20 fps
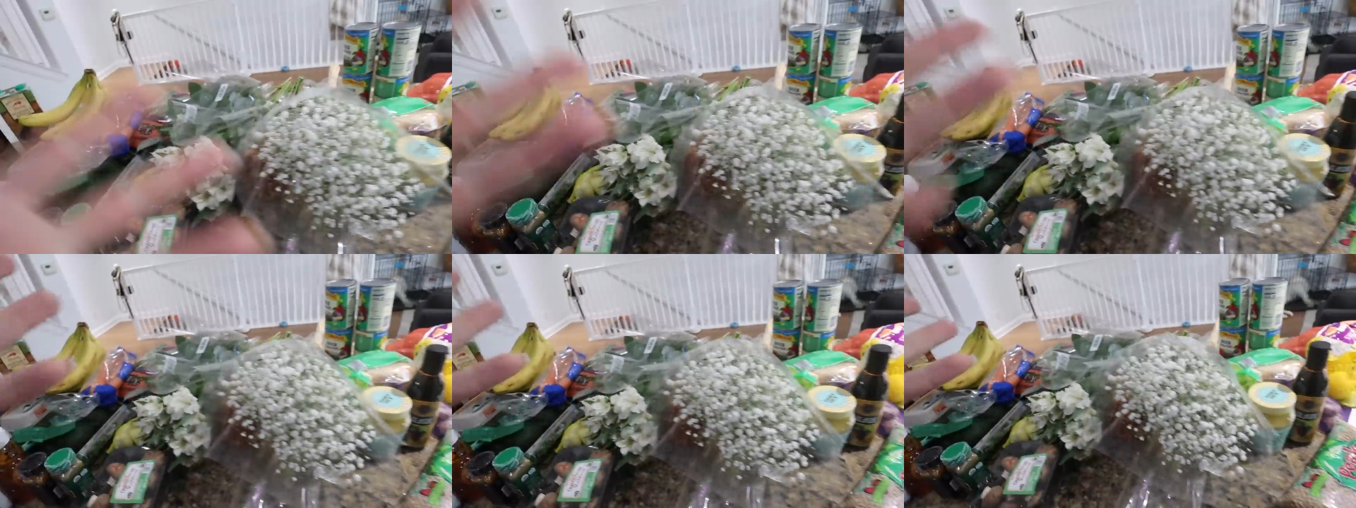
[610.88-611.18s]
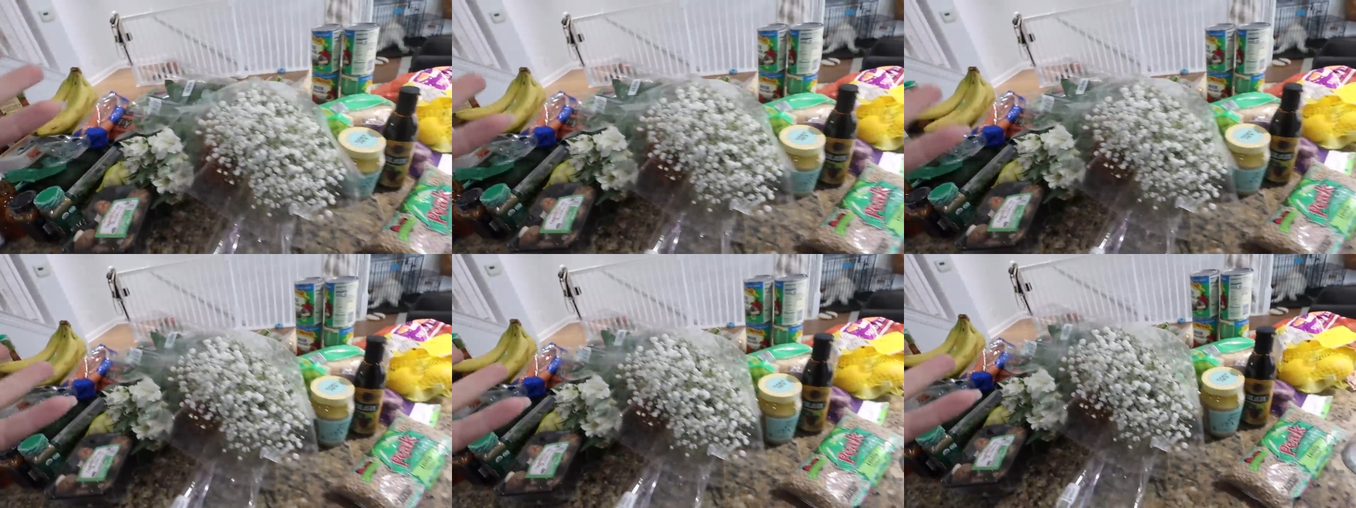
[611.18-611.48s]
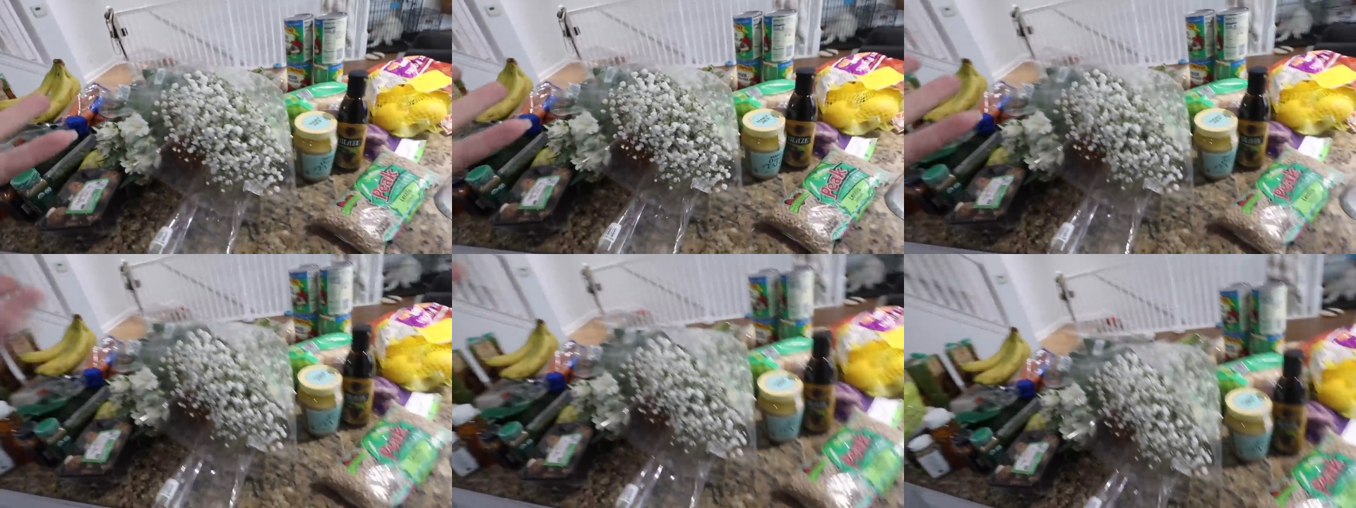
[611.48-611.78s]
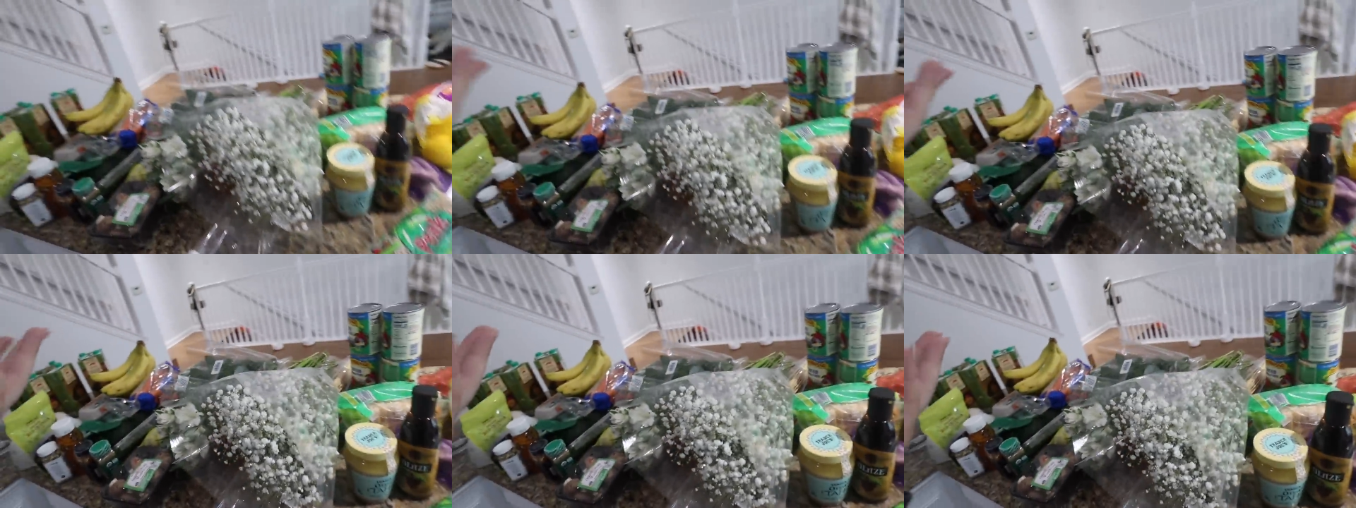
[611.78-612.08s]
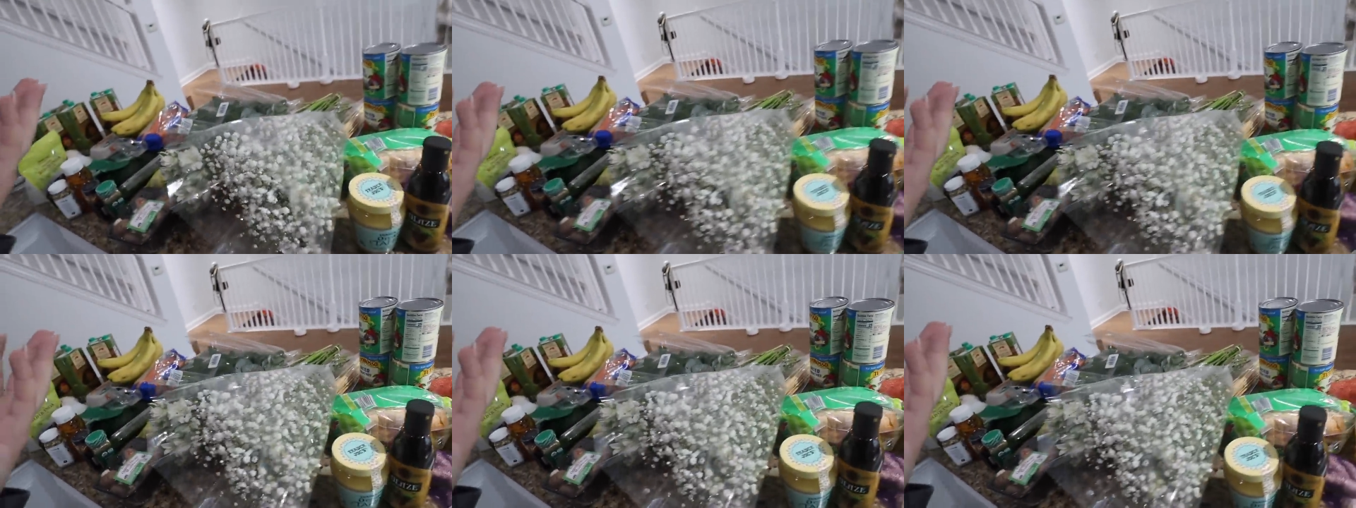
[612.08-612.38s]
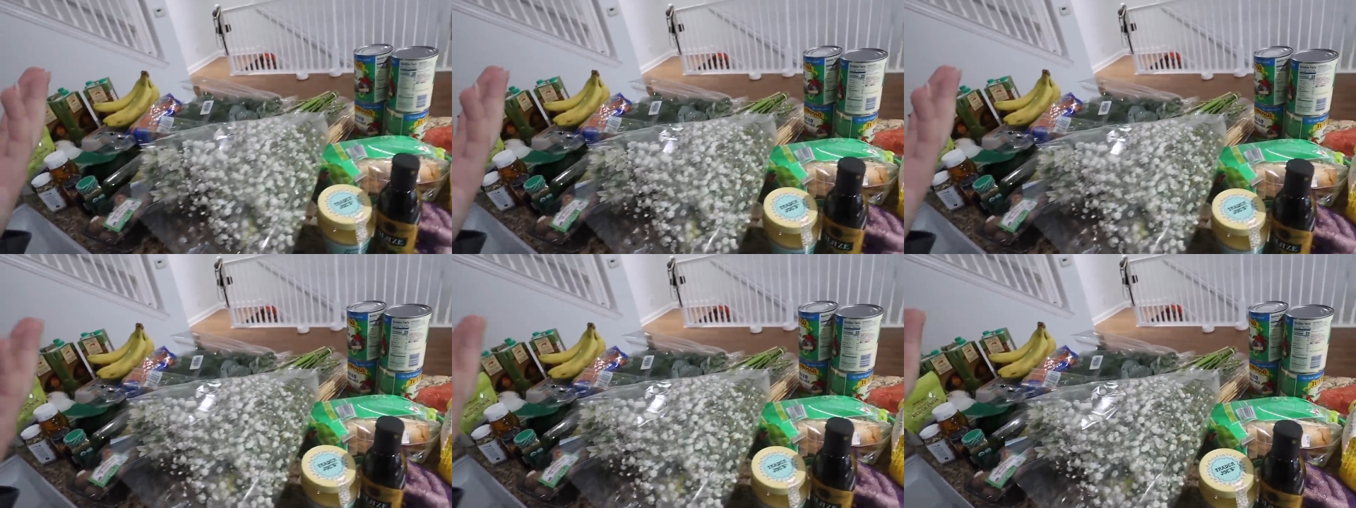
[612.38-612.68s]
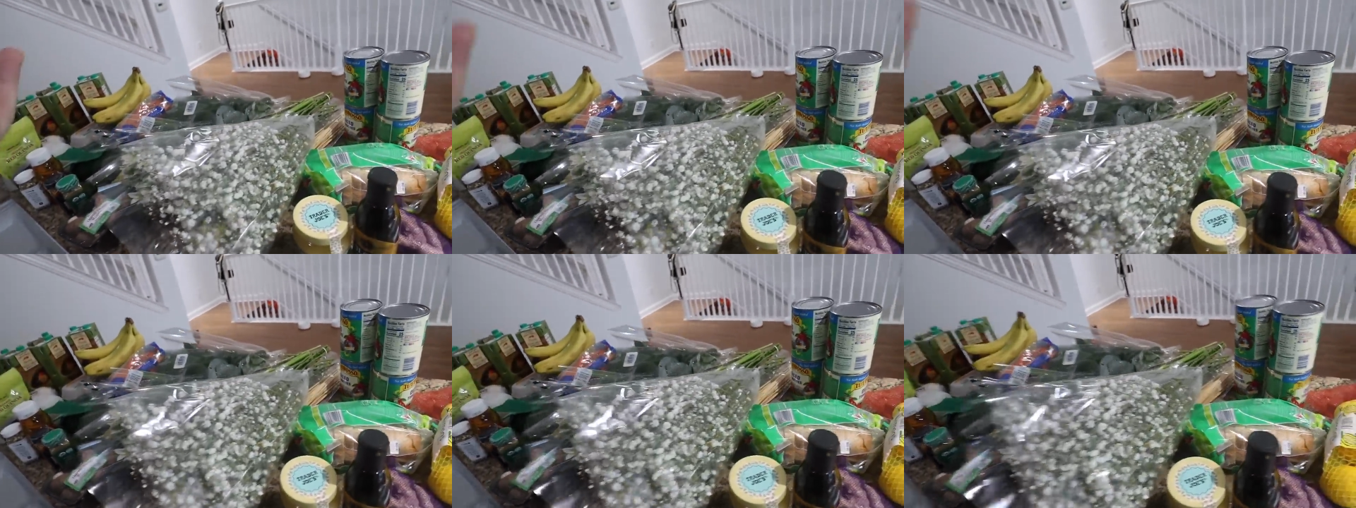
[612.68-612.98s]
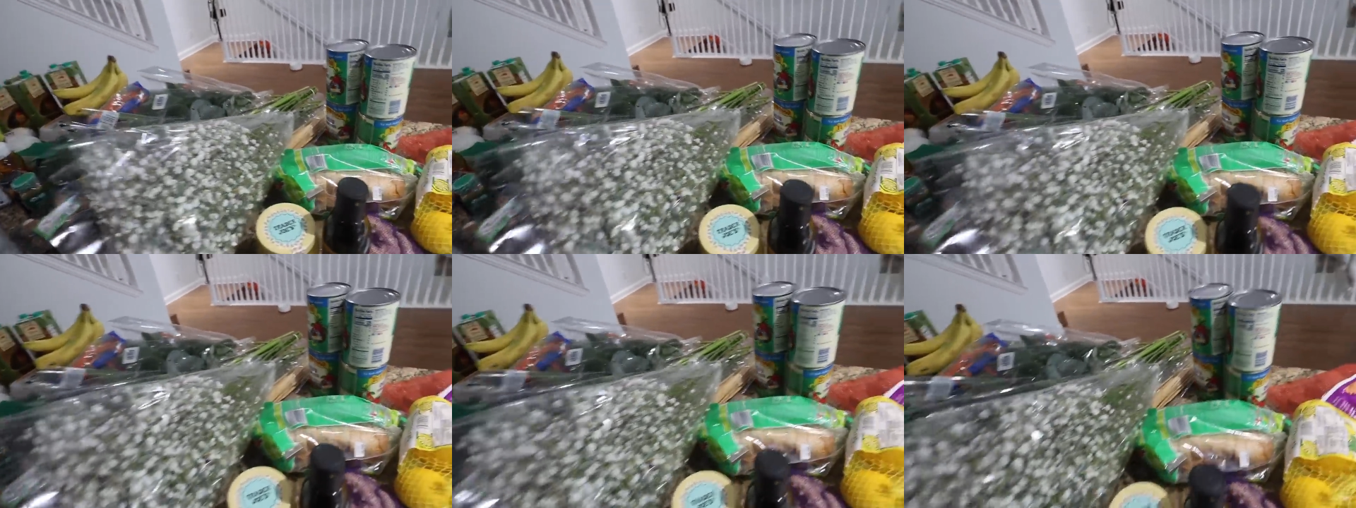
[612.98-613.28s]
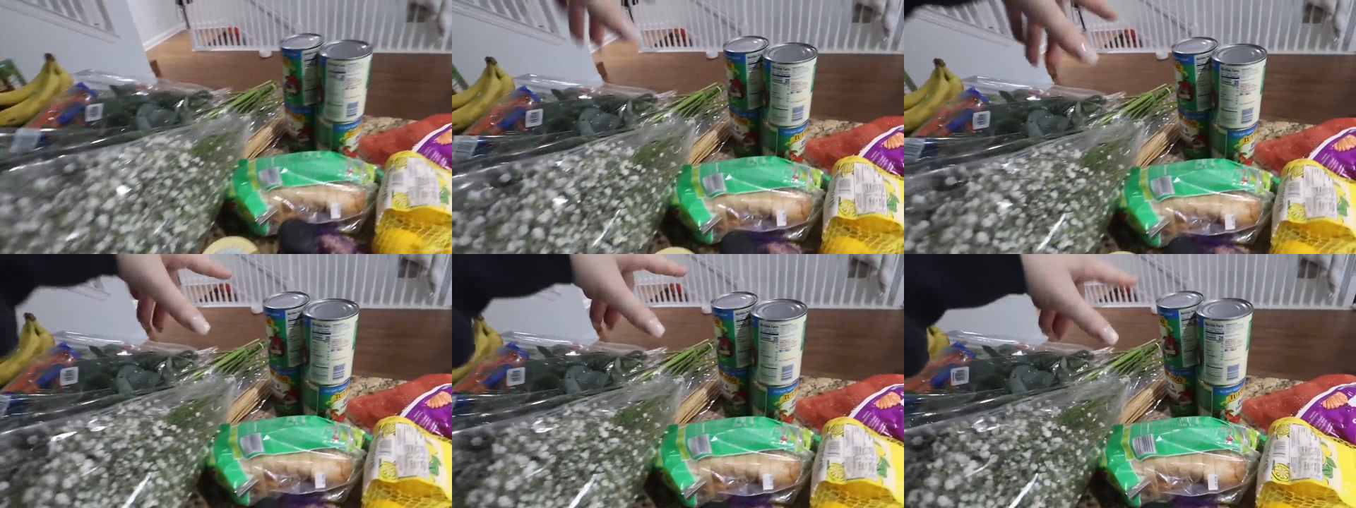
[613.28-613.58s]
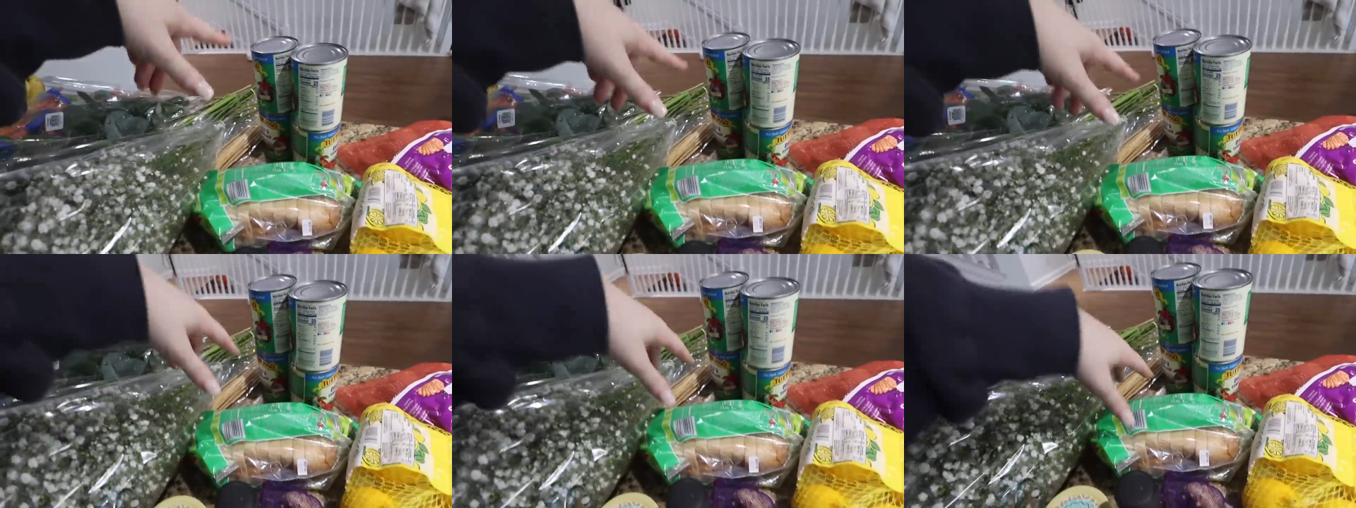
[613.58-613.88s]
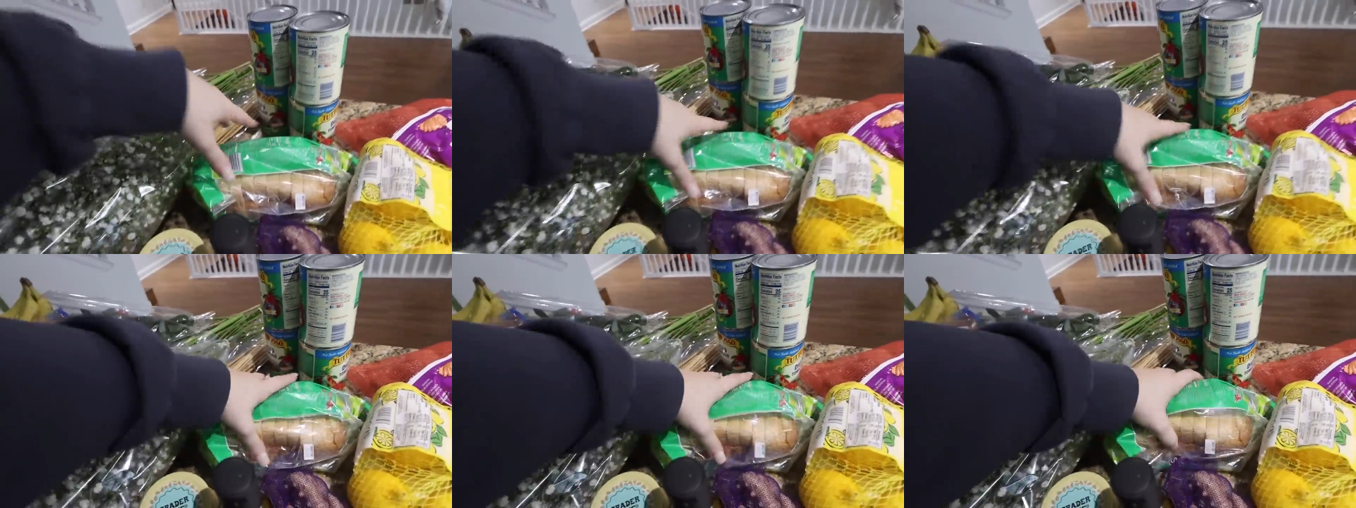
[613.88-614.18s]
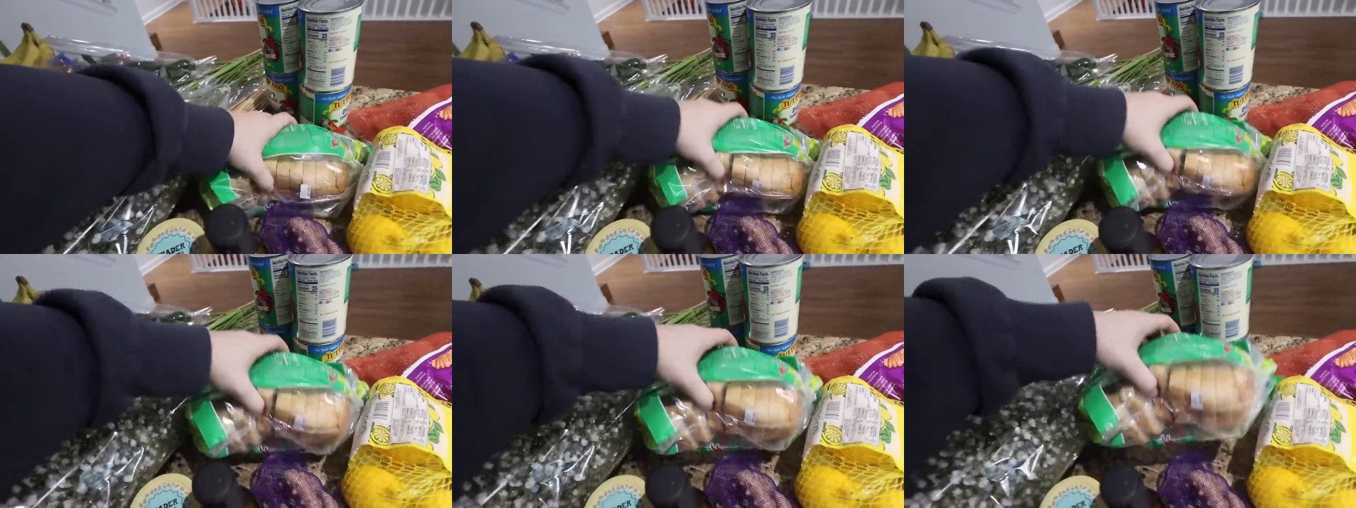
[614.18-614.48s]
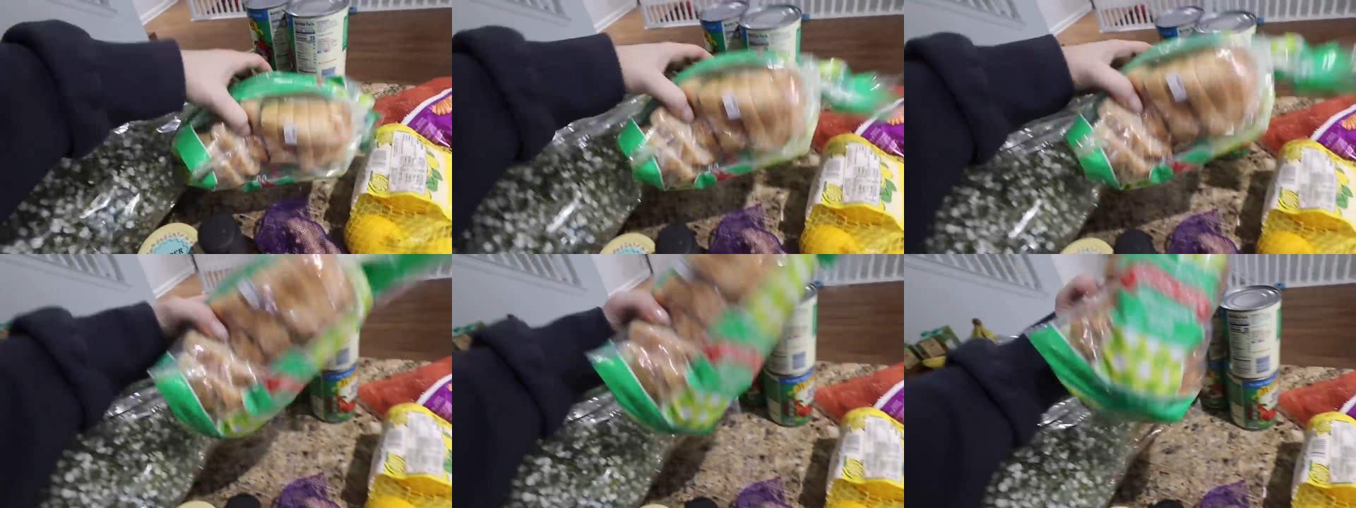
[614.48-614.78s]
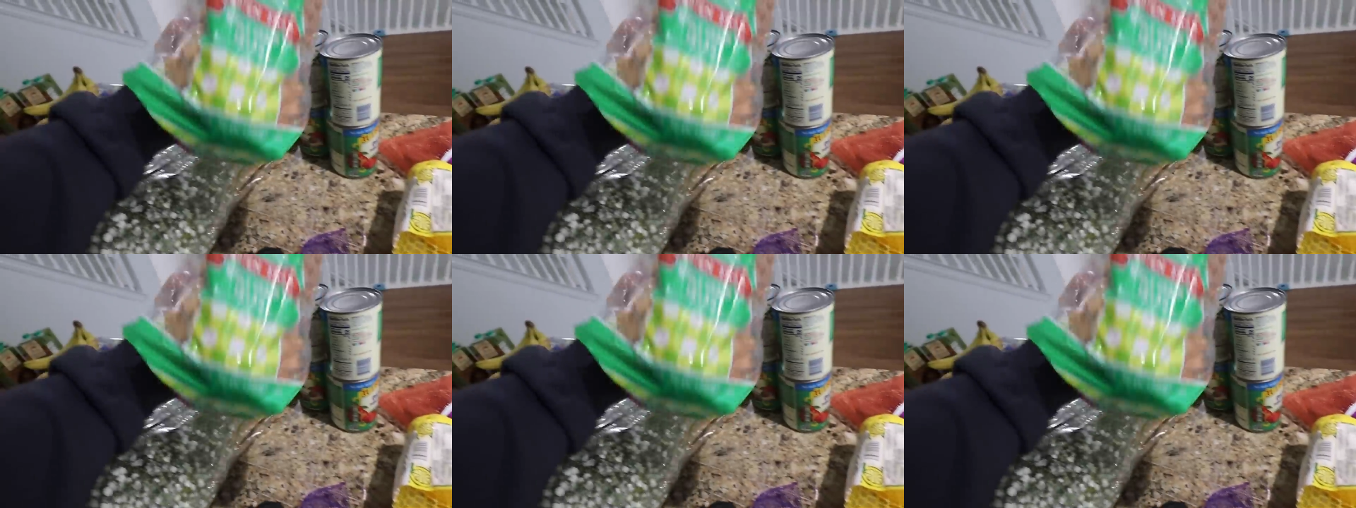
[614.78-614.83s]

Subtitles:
(no speaker visible)